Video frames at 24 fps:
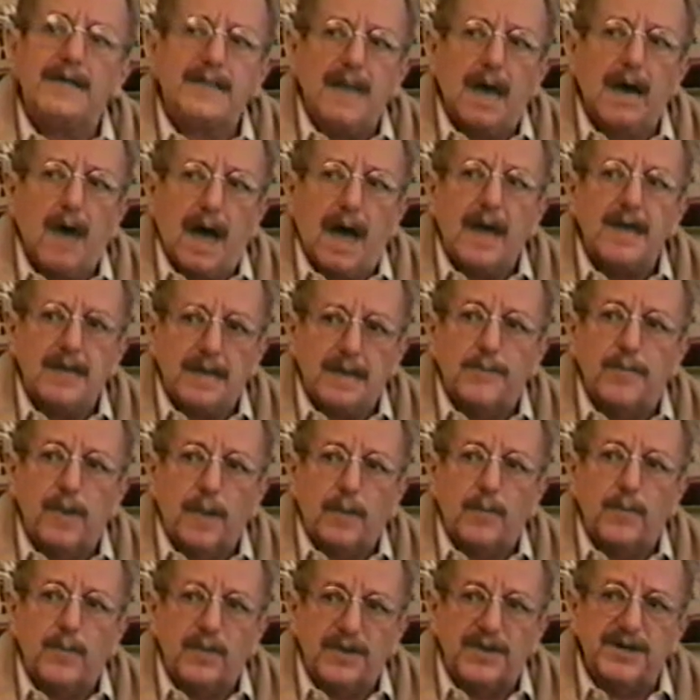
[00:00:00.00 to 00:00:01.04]
that's how I
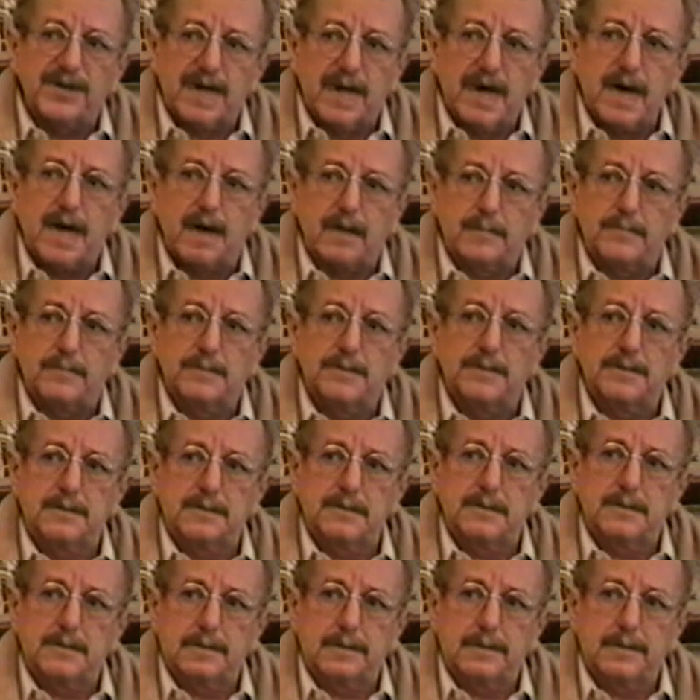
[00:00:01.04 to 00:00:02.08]
keep up with the times,
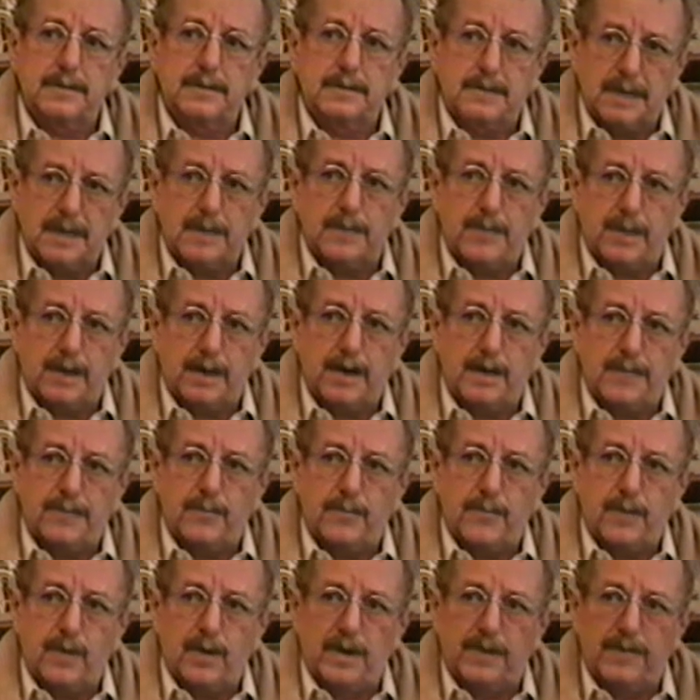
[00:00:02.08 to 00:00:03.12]
keeping
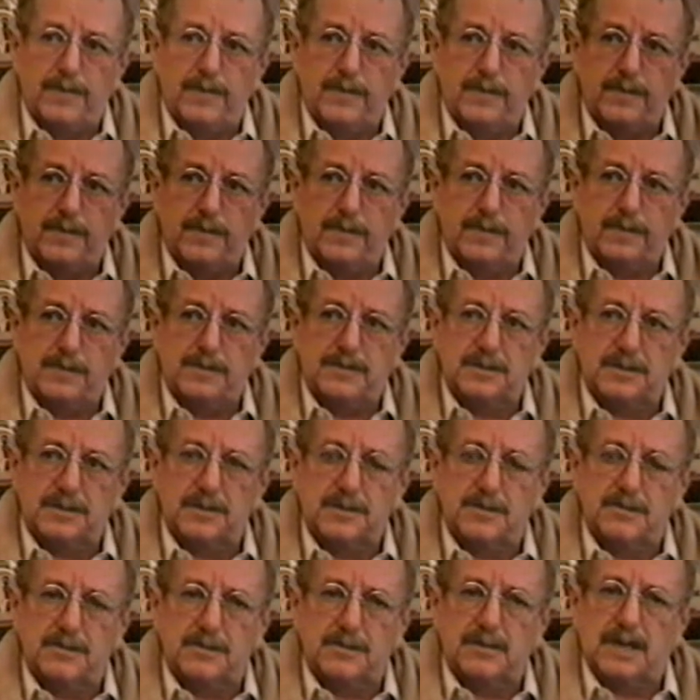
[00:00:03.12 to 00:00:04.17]
up with the
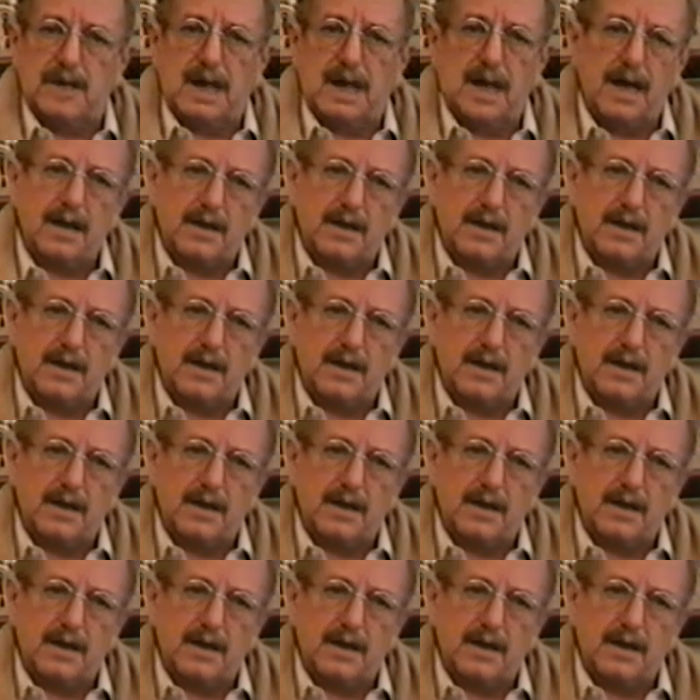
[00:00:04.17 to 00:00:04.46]
students.